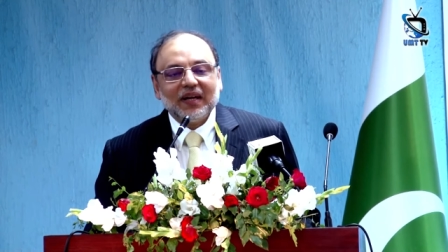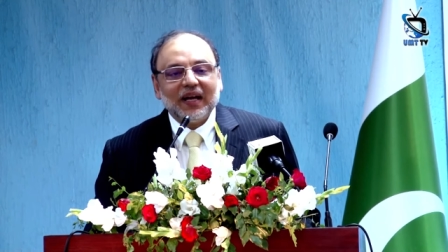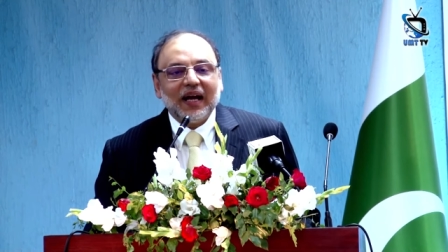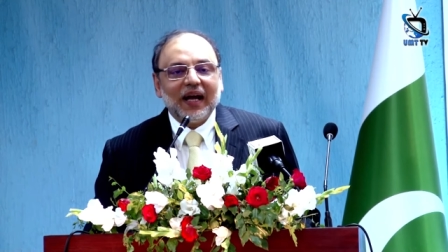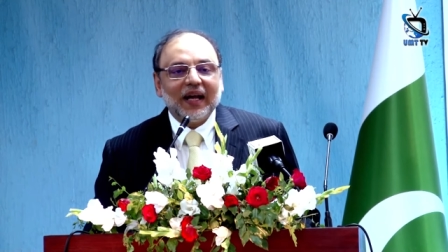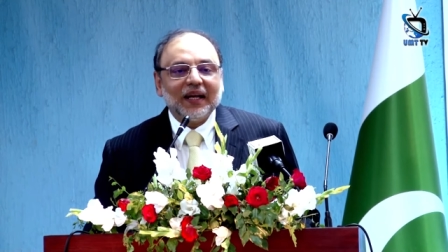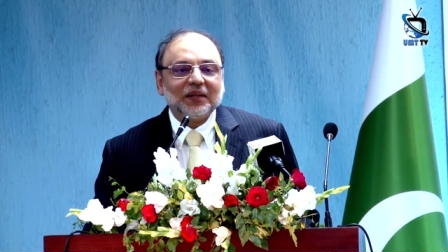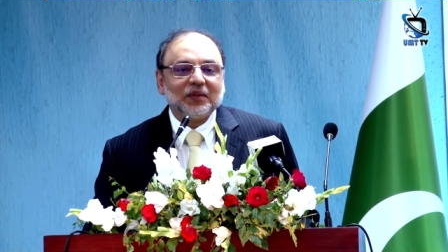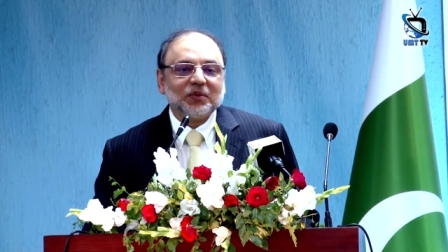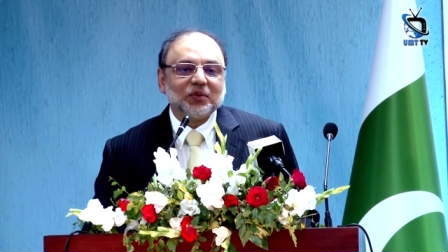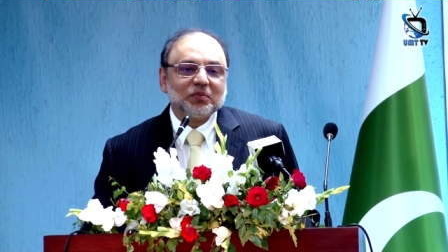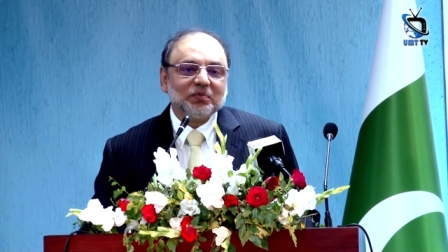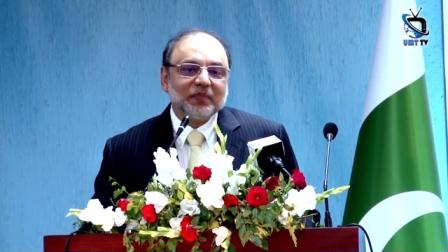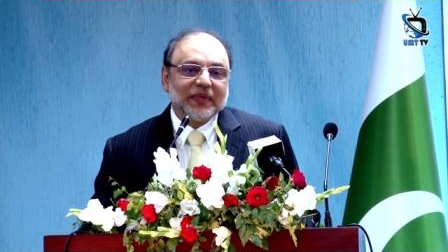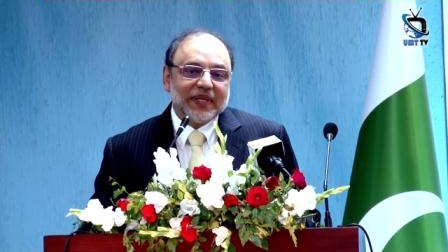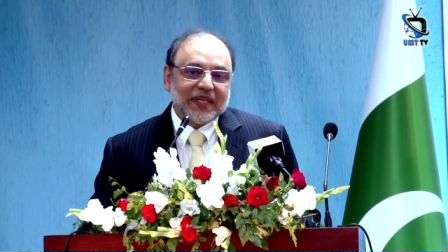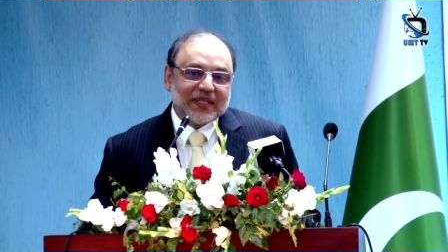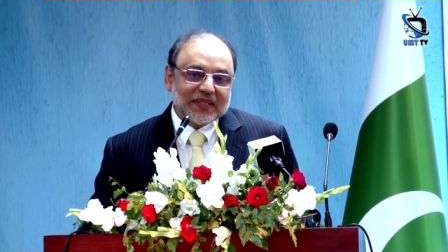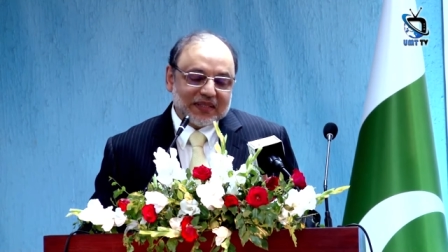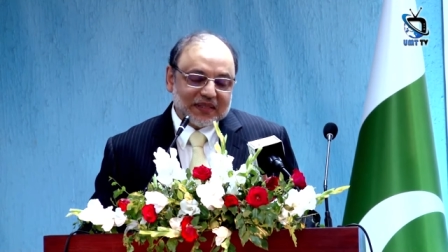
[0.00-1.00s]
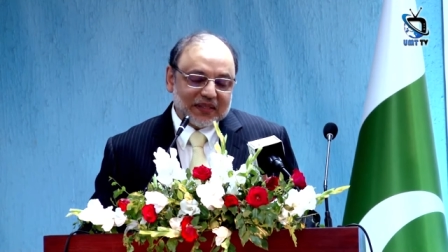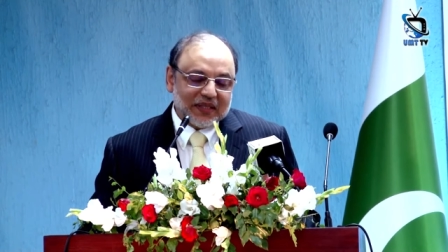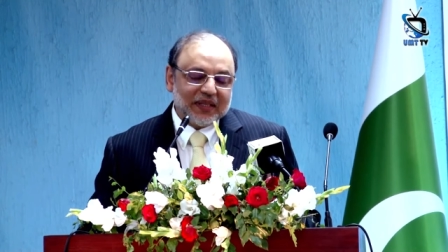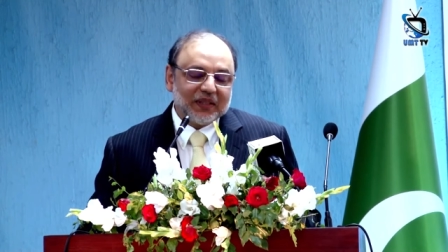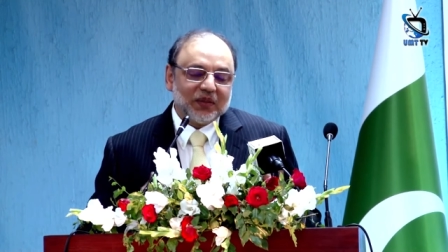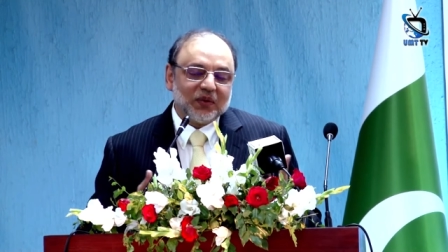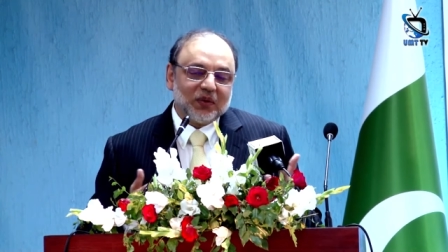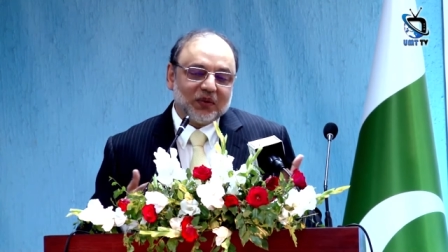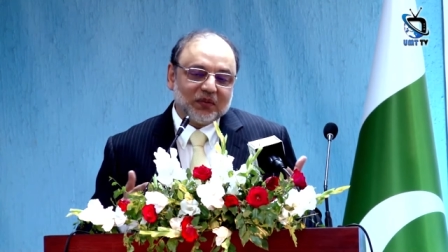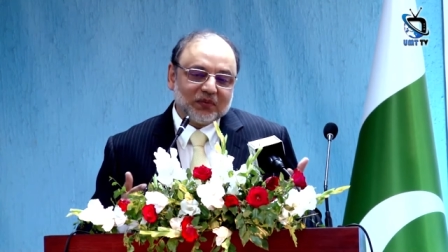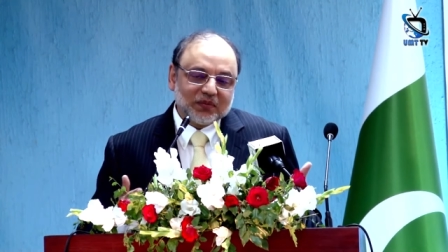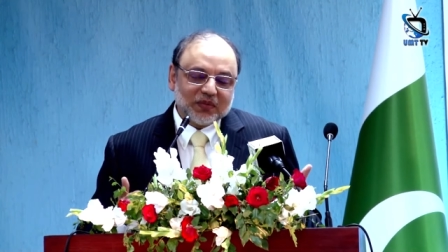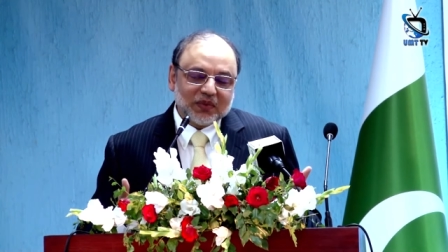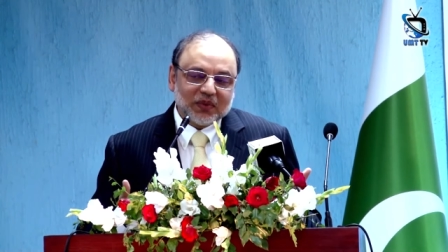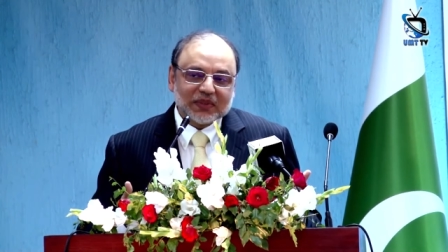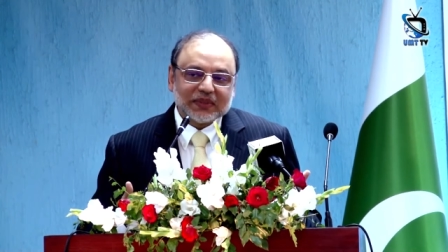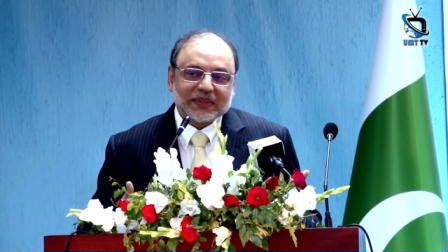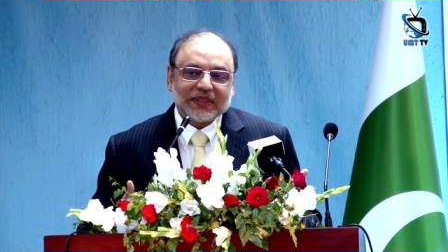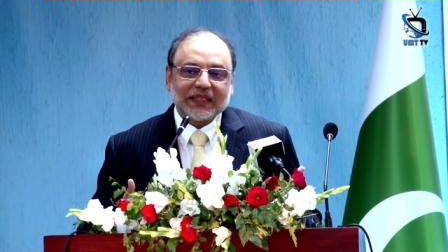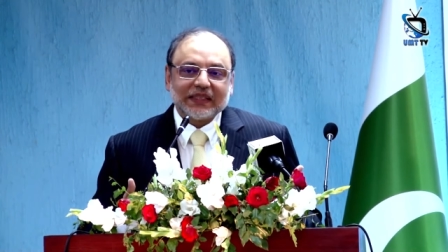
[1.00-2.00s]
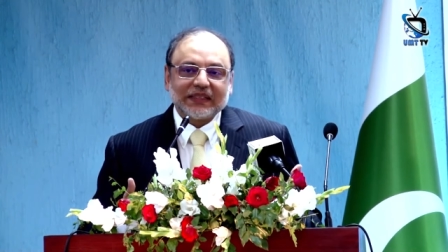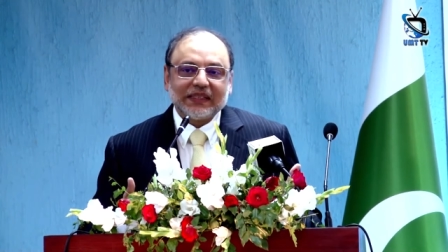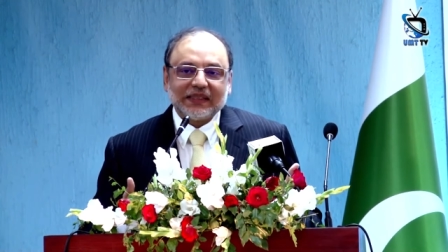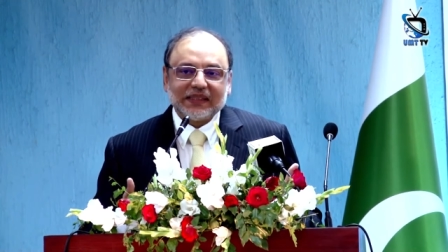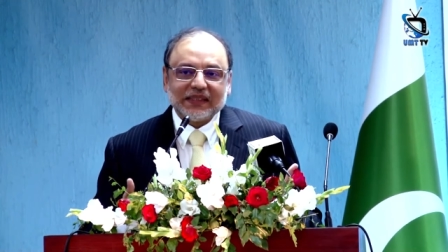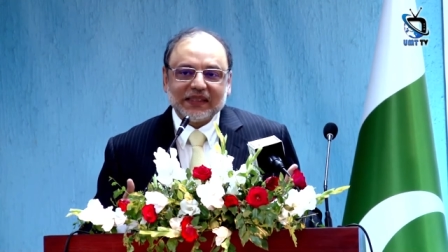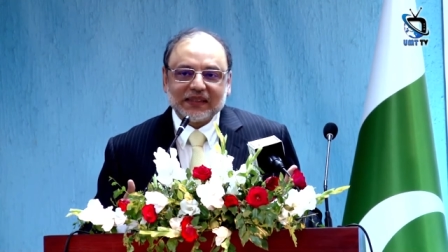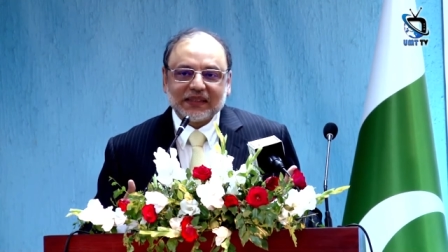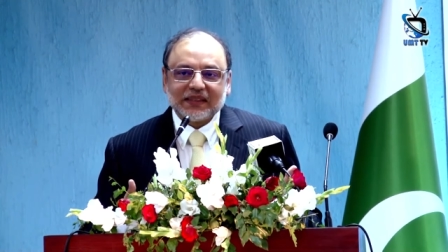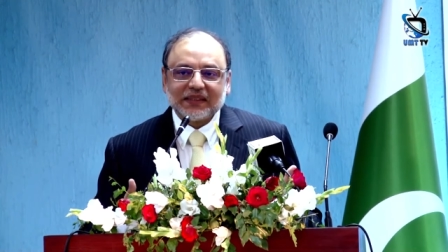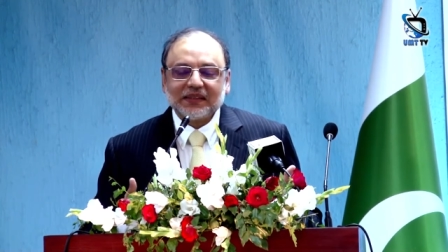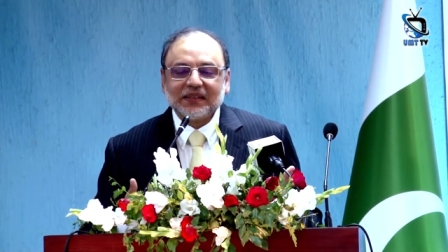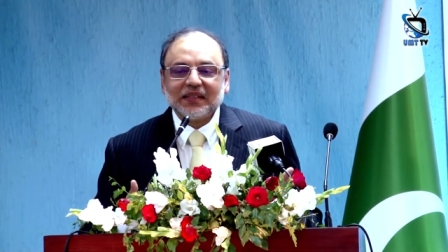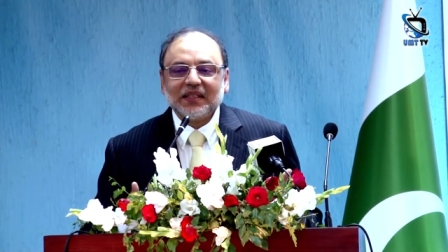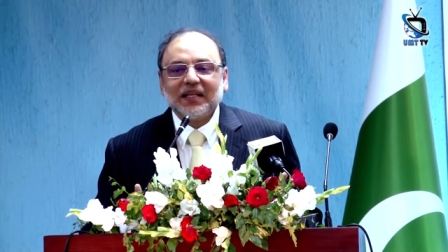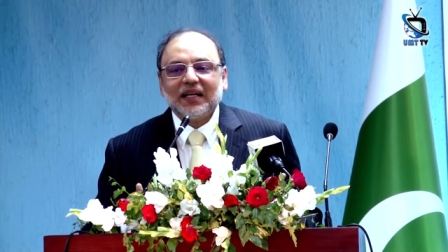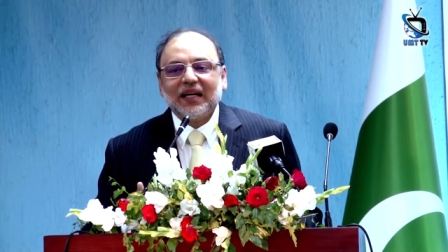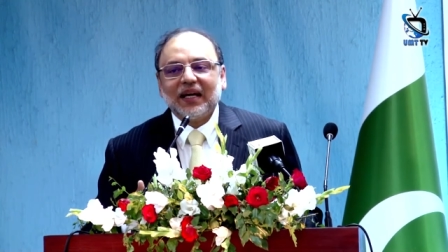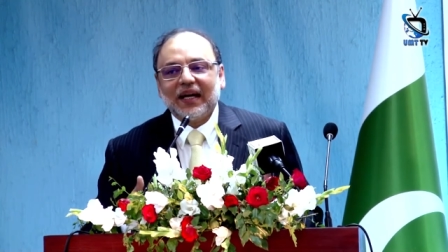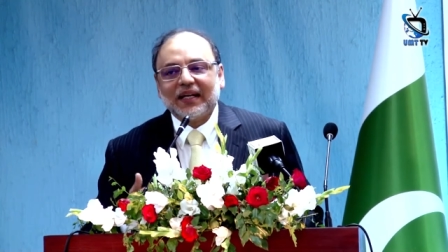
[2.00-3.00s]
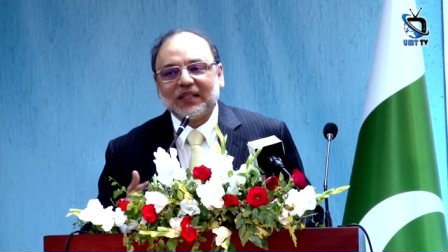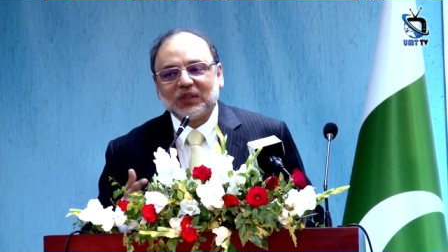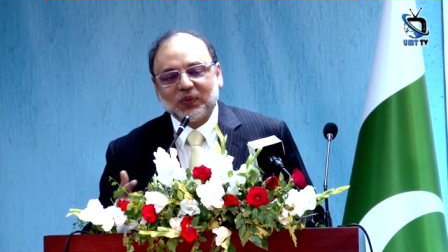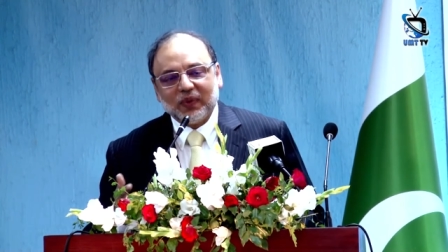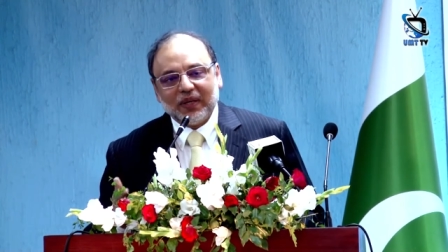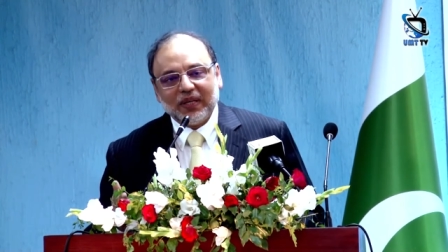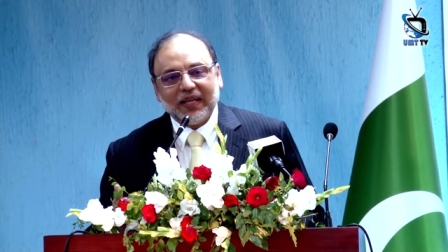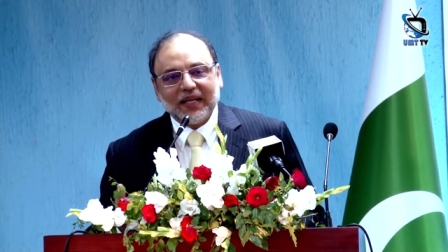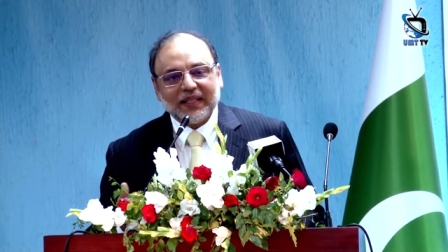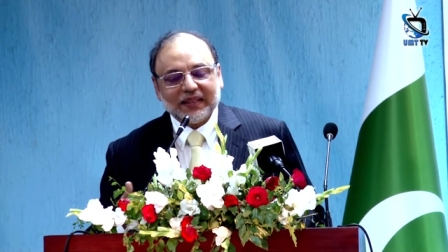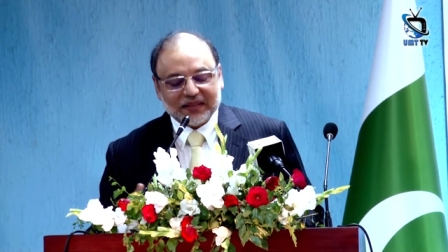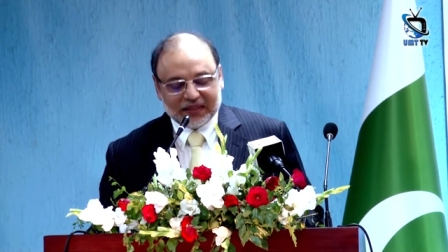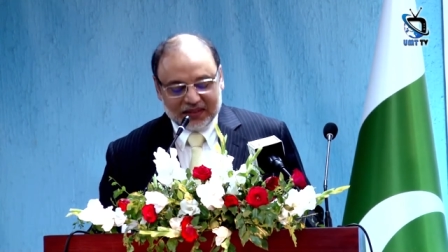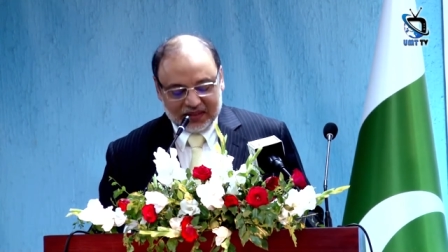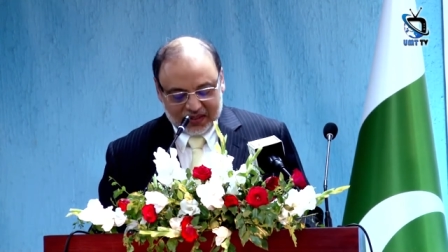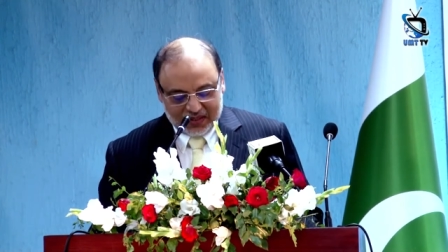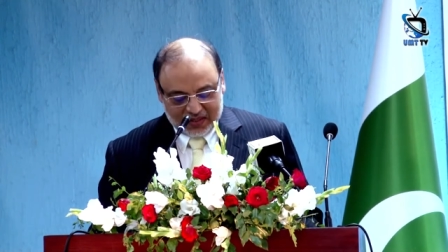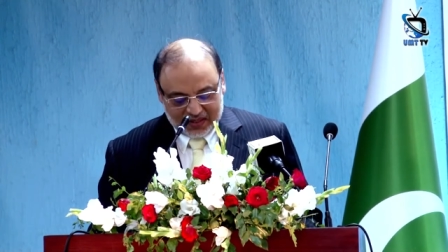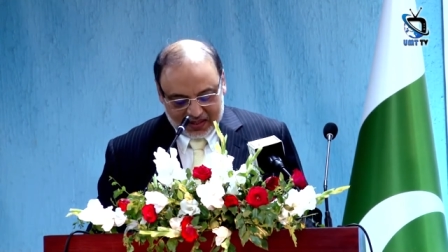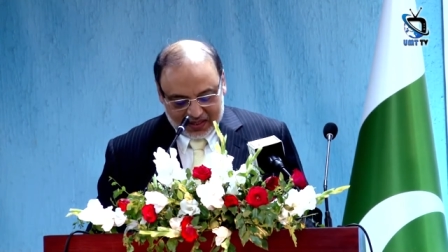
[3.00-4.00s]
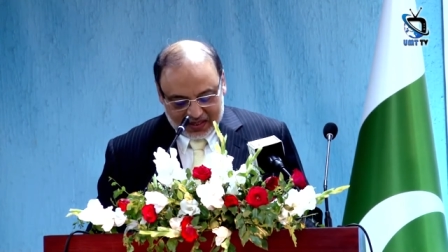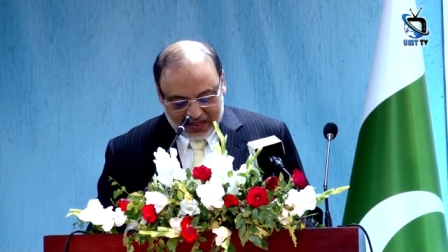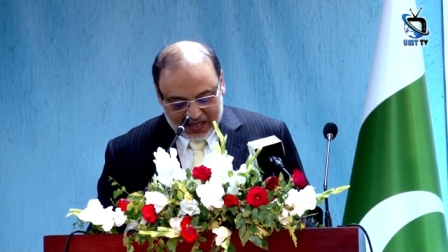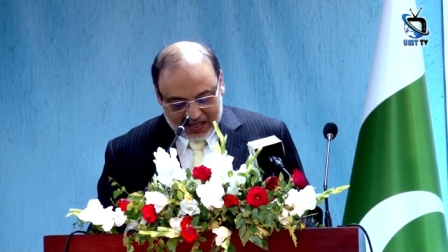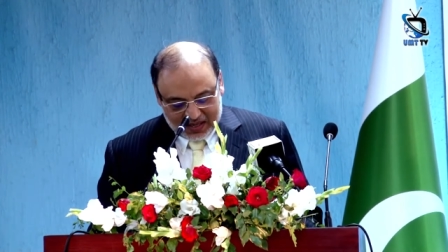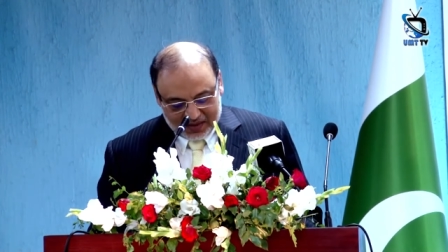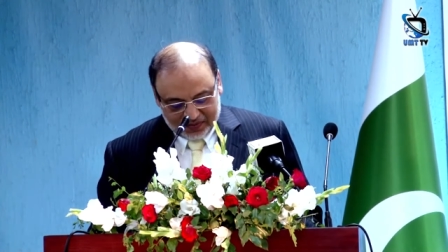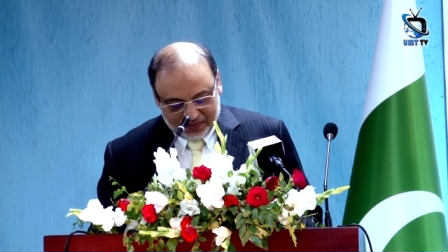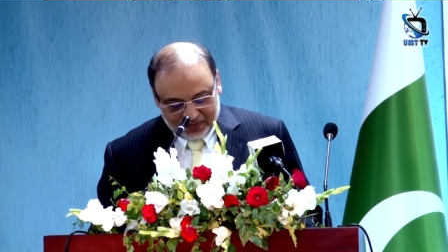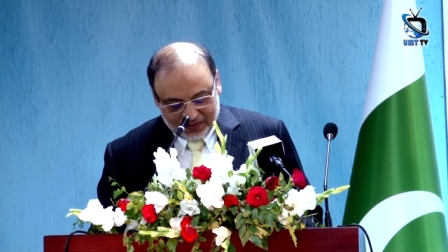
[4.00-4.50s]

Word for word: and to meet you know successes as well as uh,